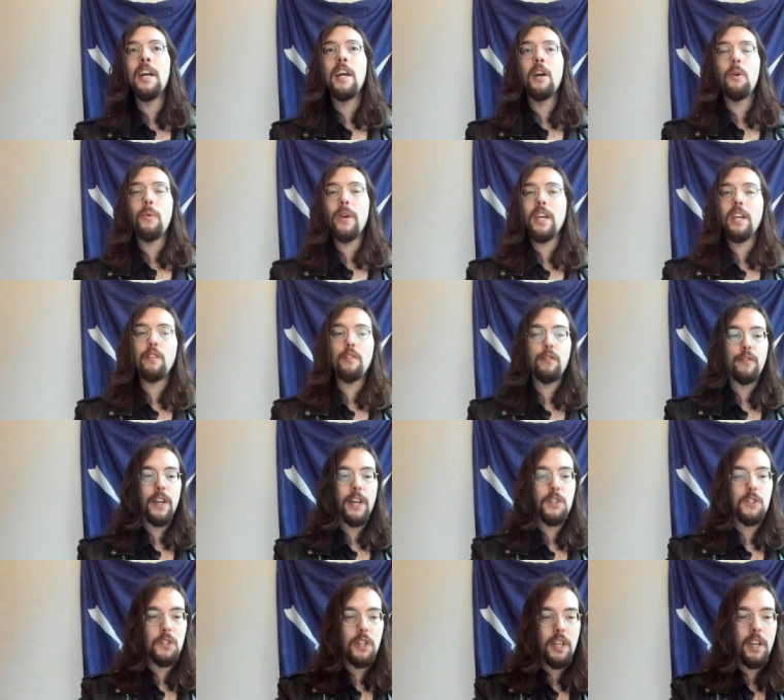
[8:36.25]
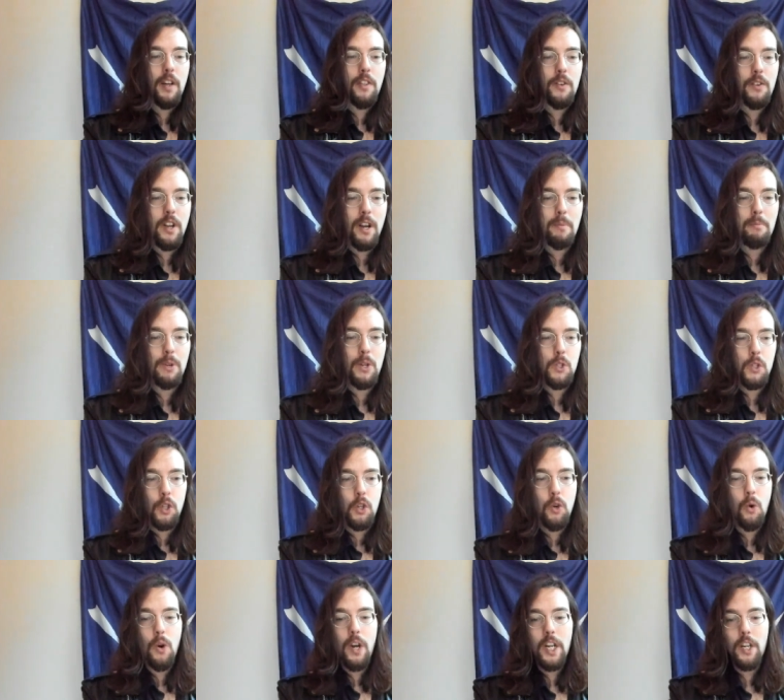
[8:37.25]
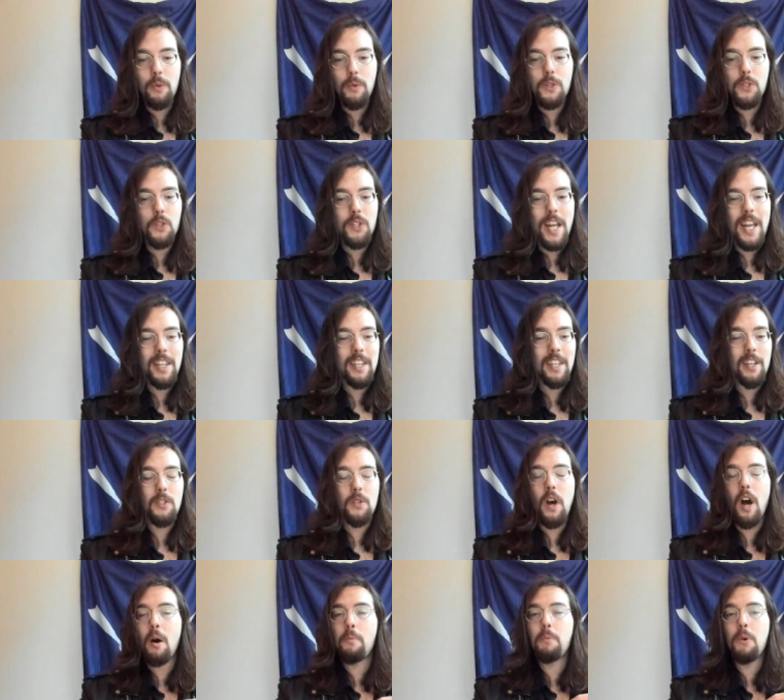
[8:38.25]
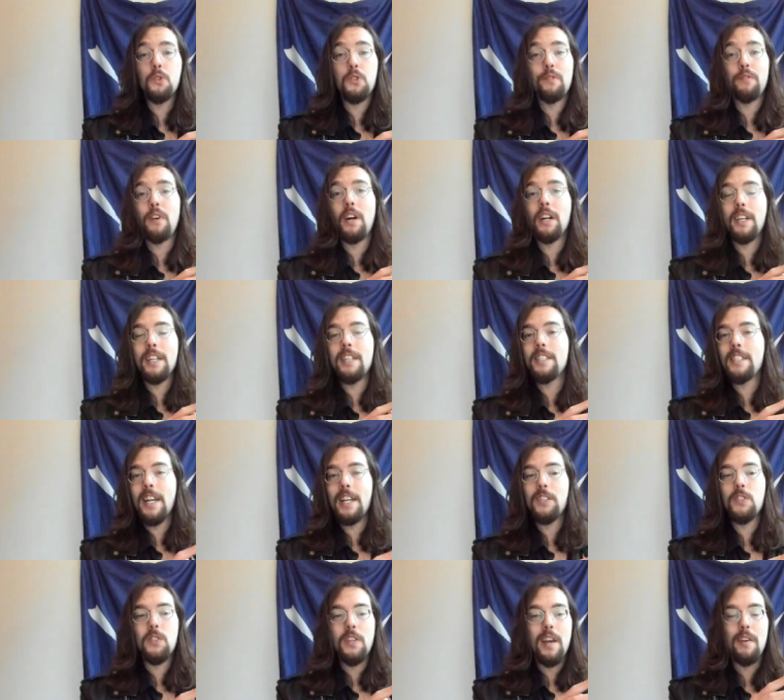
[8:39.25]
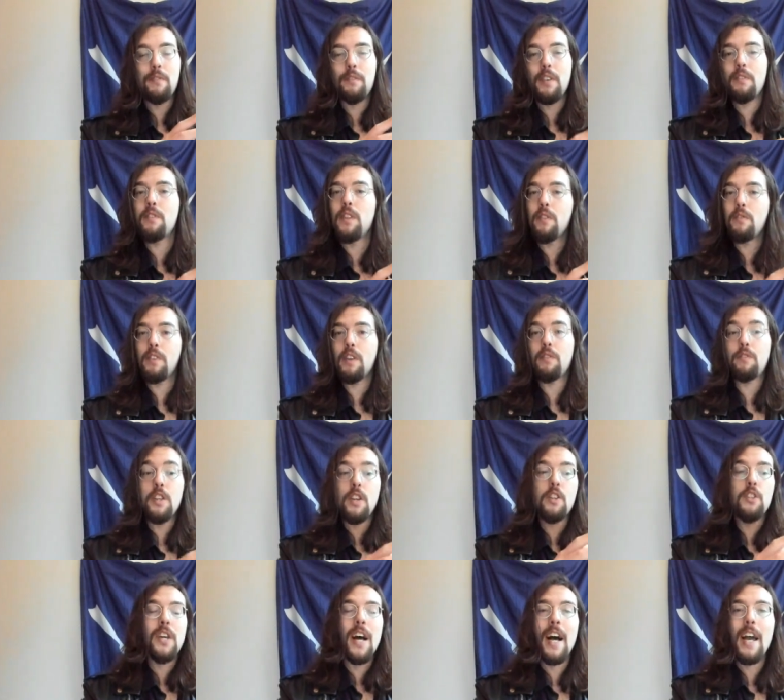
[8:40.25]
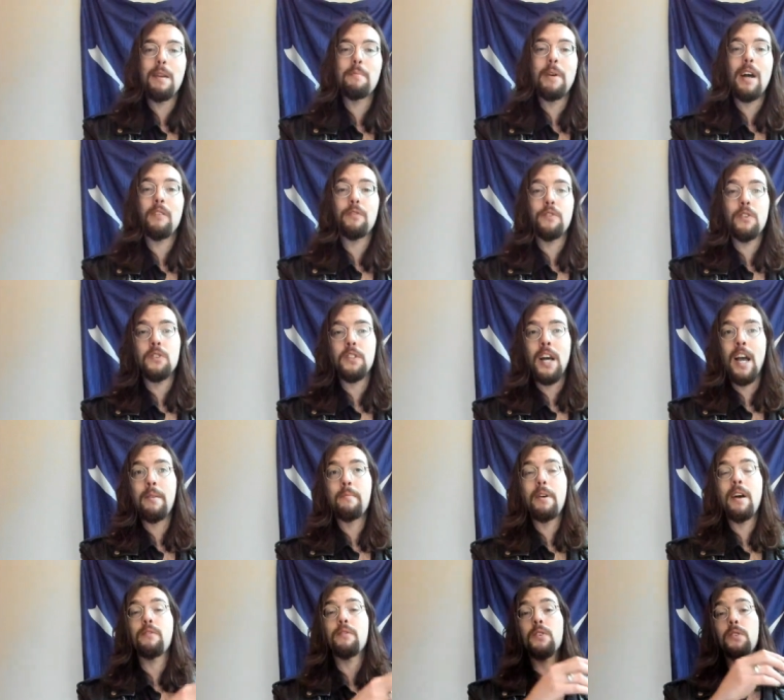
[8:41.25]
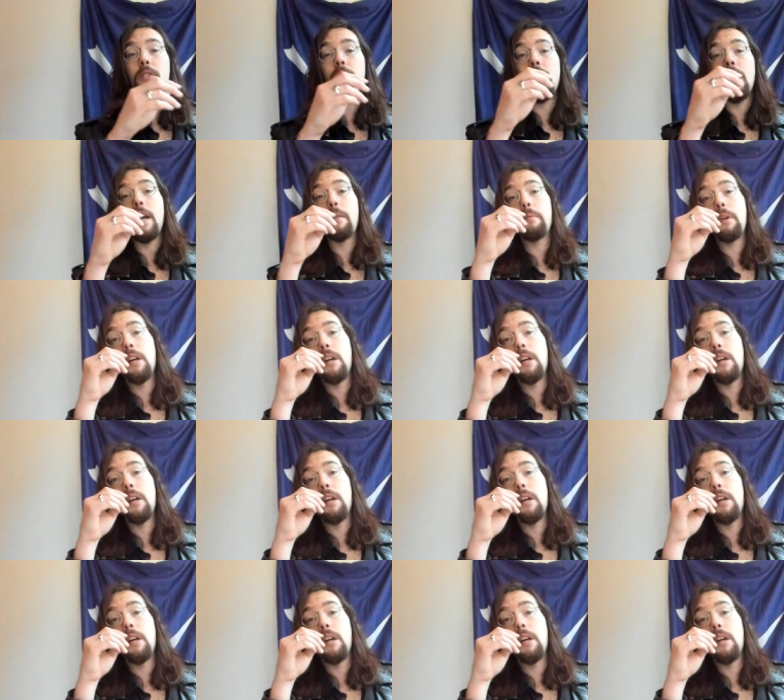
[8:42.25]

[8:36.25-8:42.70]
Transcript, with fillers: We can fix the other numbers according to a state that is almost fucking dead set 50-50 time after time after time.